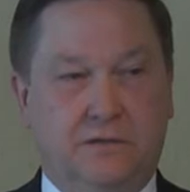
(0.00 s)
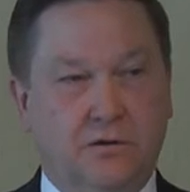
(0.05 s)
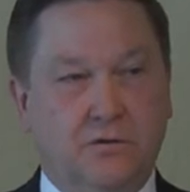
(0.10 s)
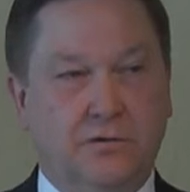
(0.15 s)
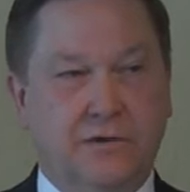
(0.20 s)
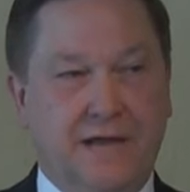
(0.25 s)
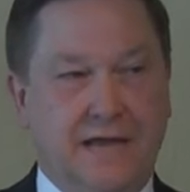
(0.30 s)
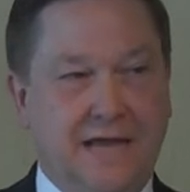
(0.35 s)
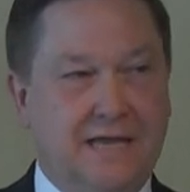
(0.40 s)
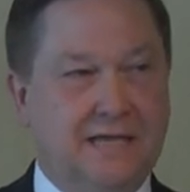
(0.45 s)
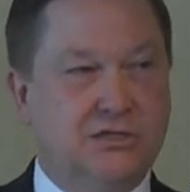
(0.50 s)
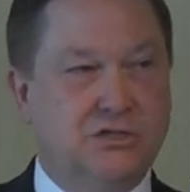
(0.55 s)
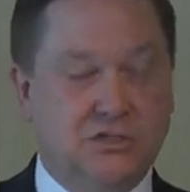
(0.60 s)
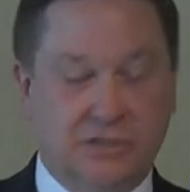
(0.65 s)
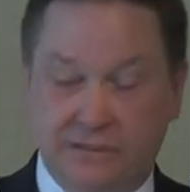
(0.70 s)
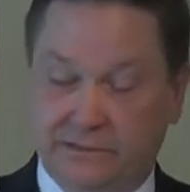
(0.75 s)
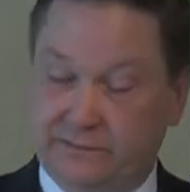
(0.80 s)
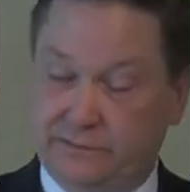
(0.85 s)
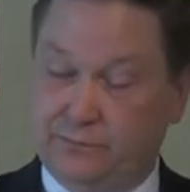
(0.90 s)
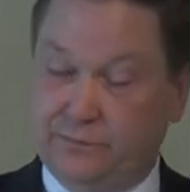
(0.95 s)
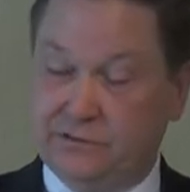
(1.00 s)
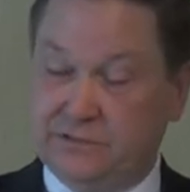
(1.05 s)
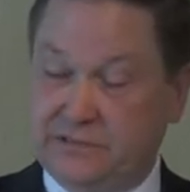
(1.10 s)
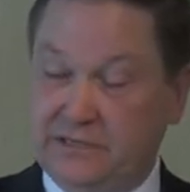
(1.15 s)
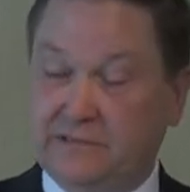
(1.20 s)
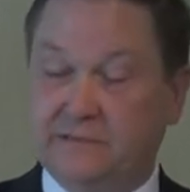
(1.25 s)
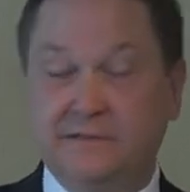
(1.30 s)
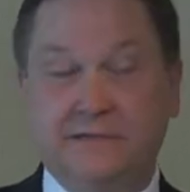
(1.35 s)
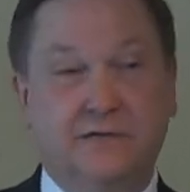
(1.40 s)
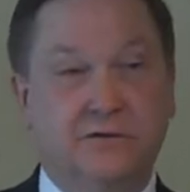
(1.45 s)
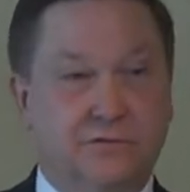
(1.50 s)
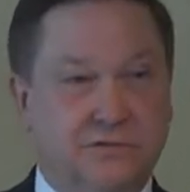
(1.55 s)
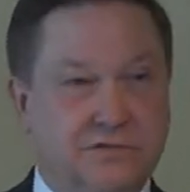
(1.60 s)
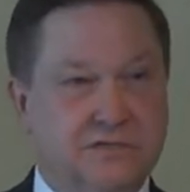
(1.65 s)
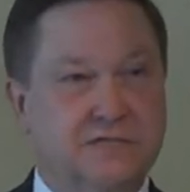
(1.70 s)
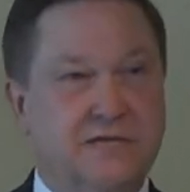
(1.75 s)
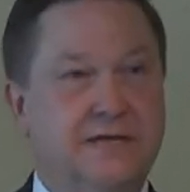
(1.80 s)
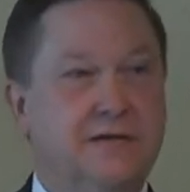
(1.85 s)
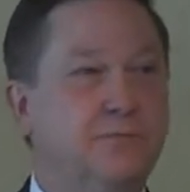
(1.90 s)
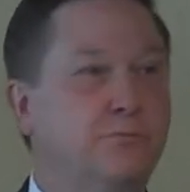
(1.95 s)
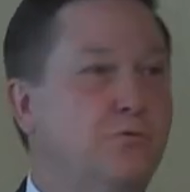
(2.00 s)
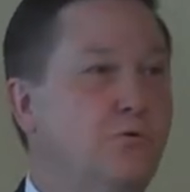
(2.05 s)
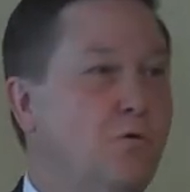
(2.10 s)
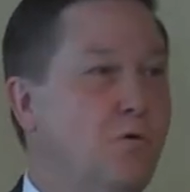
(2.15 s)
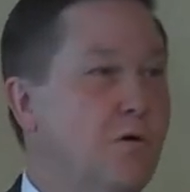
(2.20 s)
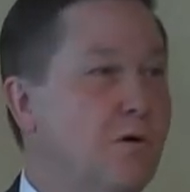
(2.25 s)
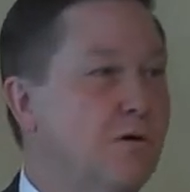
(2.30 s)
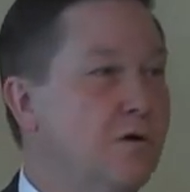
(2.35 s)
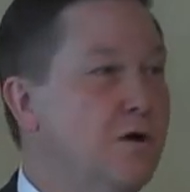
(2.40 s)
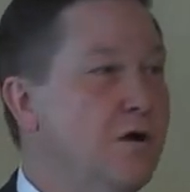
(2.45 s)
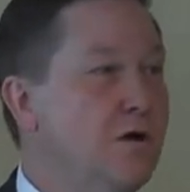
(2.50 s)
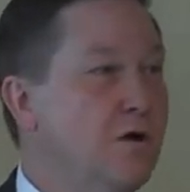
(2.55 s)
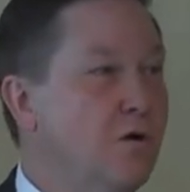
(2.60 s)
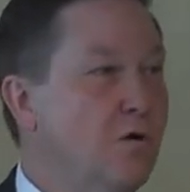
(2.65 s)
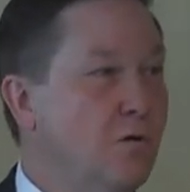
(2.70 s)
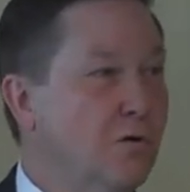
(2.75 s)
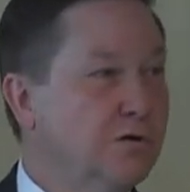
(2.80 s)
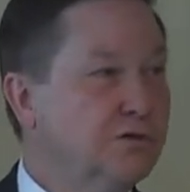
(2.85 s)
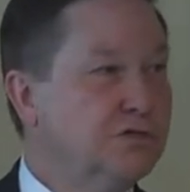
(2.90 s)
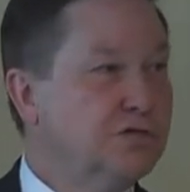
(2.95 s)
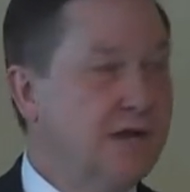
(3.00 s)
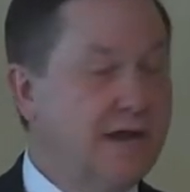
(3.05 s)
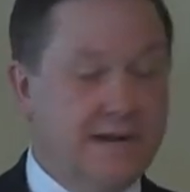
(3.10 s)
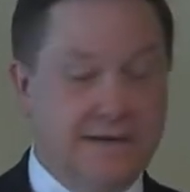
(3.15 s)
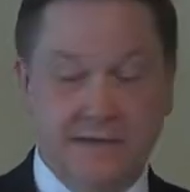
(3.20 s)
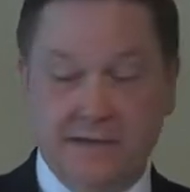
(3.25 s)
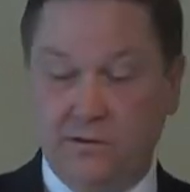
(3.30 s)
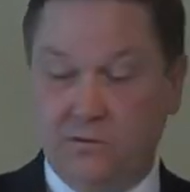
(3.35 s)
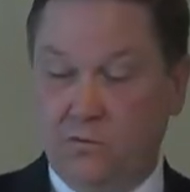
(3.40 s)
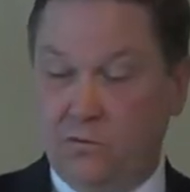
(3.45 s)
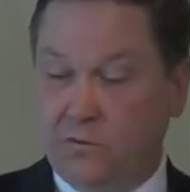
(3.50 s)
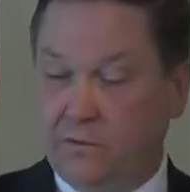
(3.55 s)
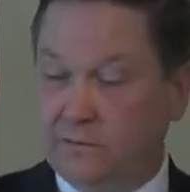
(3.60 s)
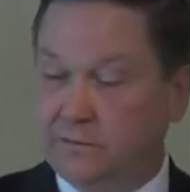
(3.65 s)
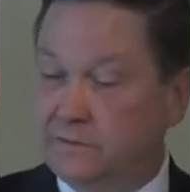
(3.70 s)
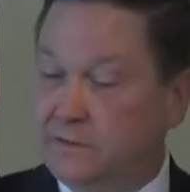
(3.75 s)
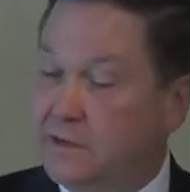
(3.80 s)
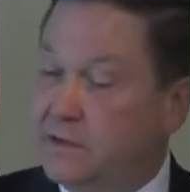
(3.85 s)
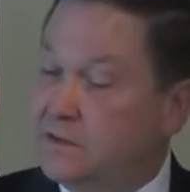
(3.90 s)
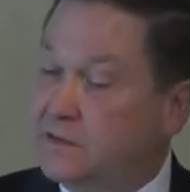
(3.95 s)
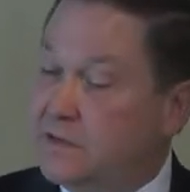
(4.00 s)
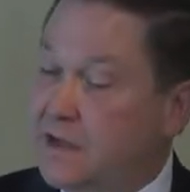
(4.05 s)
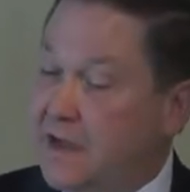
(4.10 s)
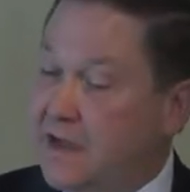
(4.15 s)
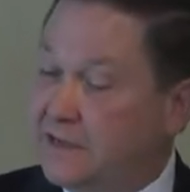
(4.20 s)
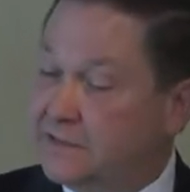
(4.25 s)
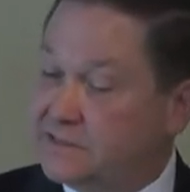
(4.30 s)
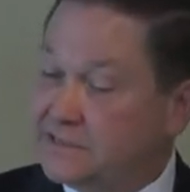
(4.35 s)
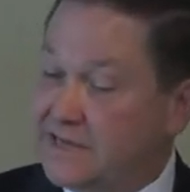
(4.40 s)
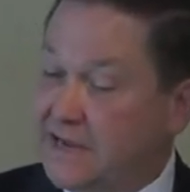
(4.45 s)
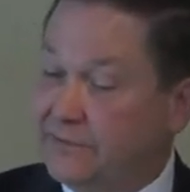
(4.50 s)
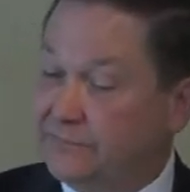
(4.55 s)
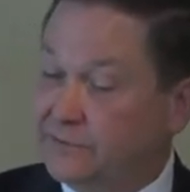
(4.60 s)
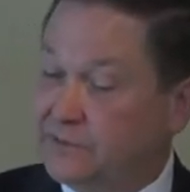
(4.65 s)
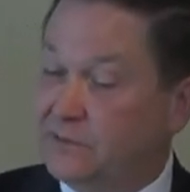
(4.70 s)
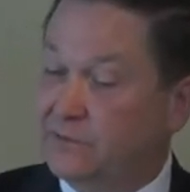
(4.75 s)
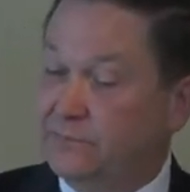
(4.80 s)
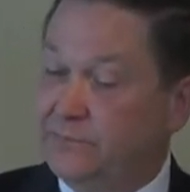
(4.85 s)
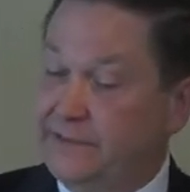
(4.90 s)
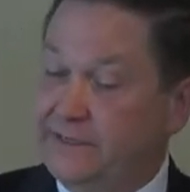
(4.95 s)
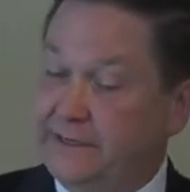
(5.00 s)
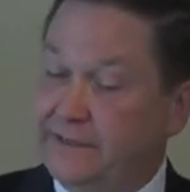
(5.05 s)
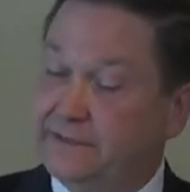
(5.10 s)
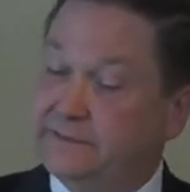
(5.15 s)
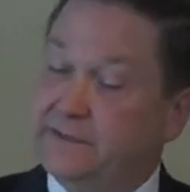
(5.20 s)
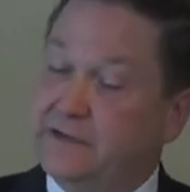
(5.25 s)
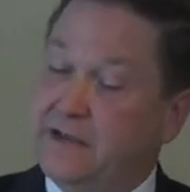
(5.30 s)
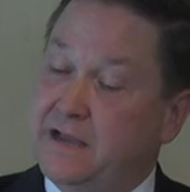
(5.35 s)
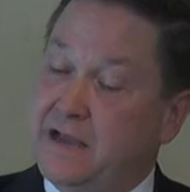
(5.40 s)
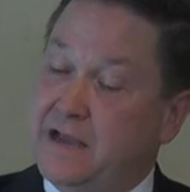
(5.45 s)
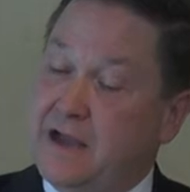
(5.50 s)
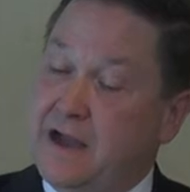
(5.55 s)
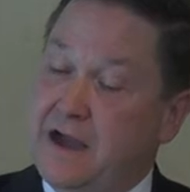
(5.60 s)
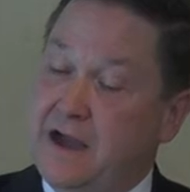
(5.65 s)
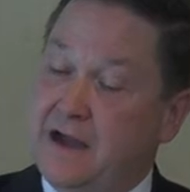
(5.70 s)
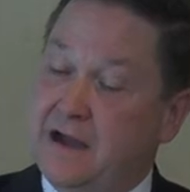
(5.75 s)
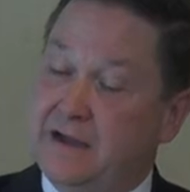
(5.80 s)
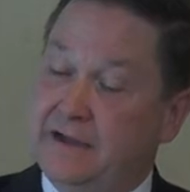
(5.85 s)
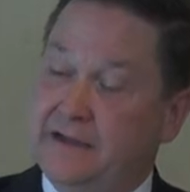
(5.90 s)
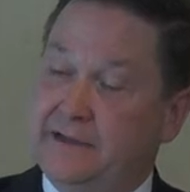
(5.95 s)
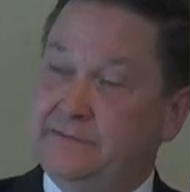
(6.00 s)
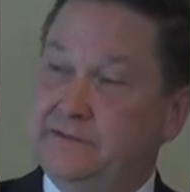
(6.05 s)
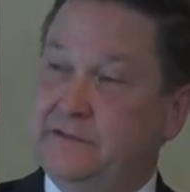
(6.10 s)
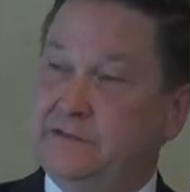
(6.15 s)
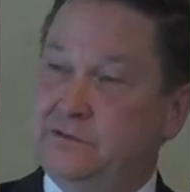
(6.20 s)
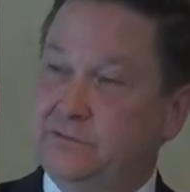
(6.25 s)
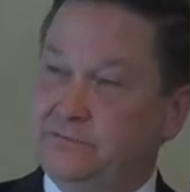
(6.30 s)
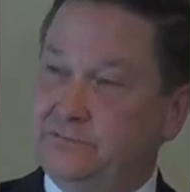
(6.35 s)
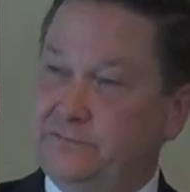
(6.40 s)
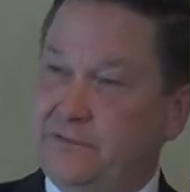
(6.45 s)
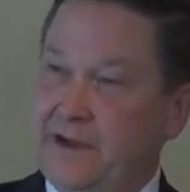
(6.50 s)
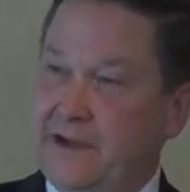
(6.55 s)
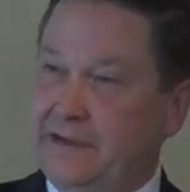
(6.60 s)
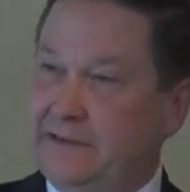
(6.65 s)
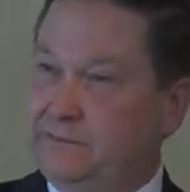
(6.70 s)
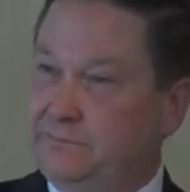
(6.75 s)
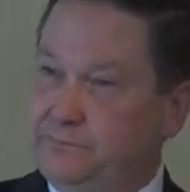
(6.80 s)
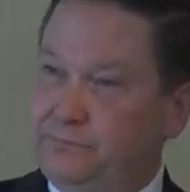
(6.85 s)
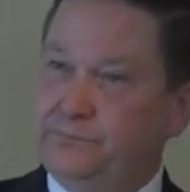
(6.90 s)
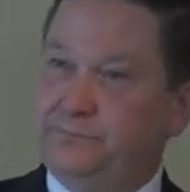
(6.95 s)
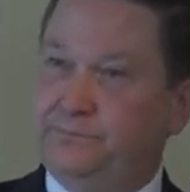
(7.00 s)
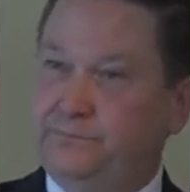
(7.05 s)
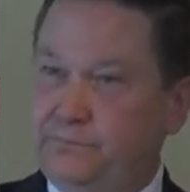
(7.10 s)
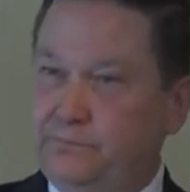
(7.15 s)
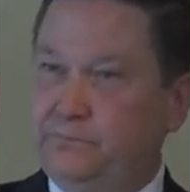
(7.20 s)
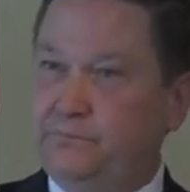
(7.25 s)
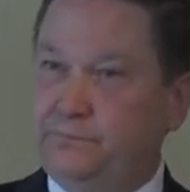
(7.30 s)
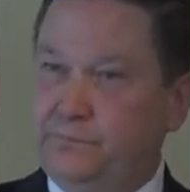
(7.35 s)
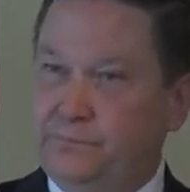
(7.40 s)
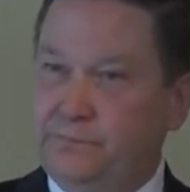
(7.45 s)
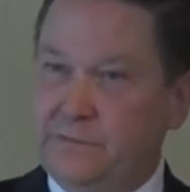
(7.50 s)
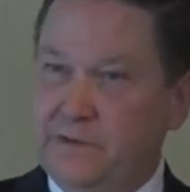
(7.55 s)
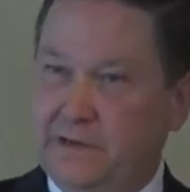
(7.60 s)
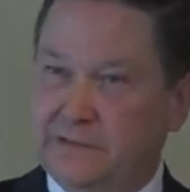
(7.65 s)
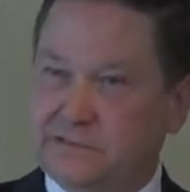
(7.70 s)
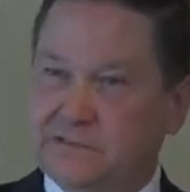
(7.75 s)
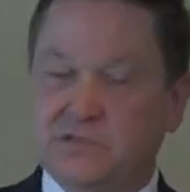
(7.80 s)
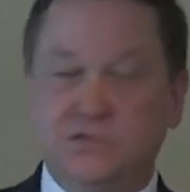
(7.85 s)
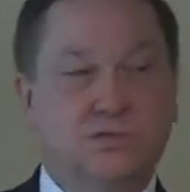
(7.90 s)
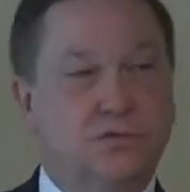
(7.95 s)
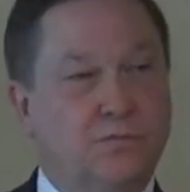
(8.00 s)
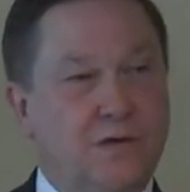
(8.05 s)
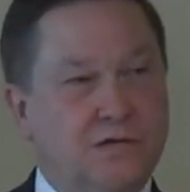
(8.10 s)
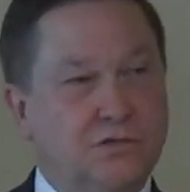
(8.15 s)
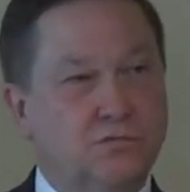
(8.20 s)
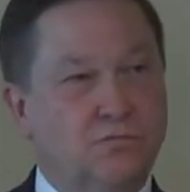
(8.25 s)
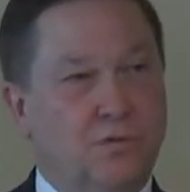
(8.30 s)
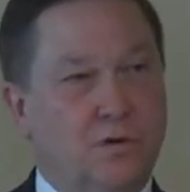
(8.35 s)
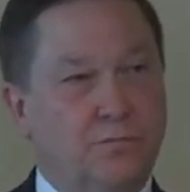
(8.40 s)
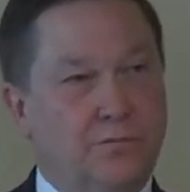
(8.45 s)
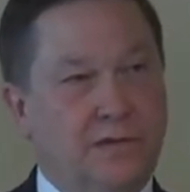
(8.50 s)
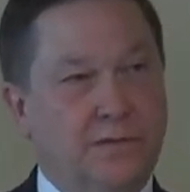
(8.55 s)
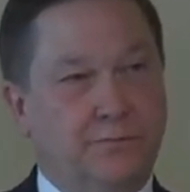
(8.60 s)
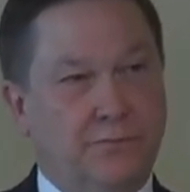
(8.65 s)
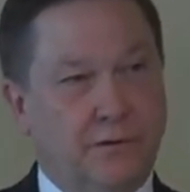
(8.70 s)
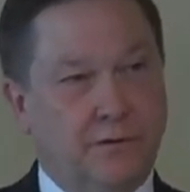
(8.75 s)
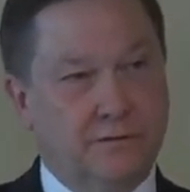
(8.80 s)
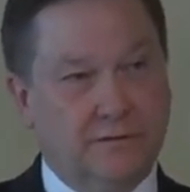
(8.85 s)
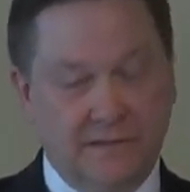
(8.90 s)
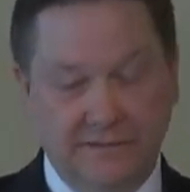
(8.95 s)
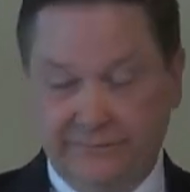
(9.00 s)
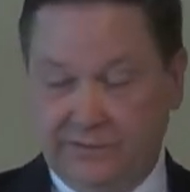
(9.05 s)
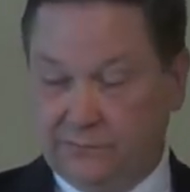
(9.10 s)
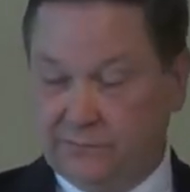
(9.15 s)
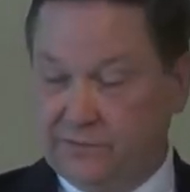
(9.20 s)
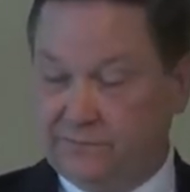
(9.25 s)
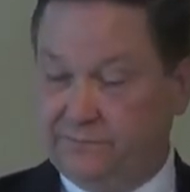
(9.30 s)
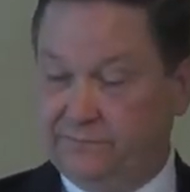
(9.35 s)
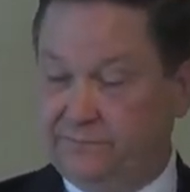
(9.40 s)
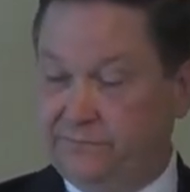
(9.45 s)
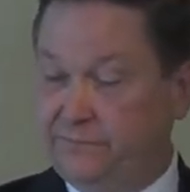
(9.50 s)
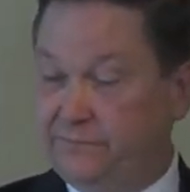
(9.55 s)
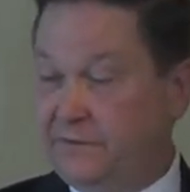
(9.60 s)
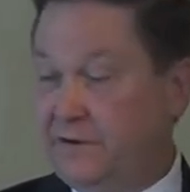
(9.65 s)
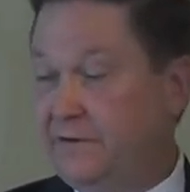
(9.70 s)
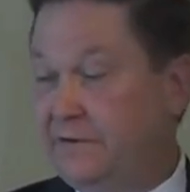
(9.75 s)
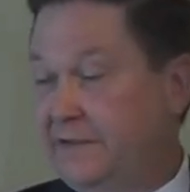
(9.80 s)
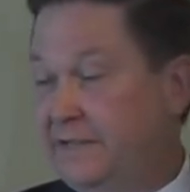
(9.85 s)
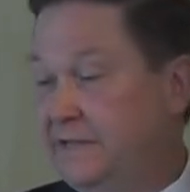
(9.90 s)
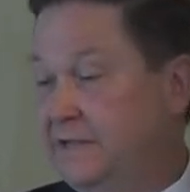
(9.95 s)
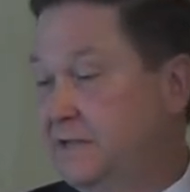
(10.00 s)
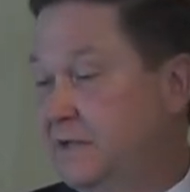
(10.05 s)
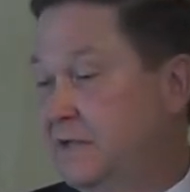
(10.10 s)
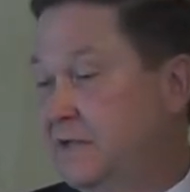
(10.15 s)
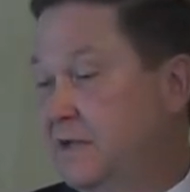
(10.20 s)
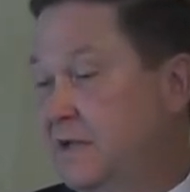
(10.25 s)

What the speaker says: go to Asia, particularly go to Singapore or China or South Korea, and then you'll find a situation where people are living with very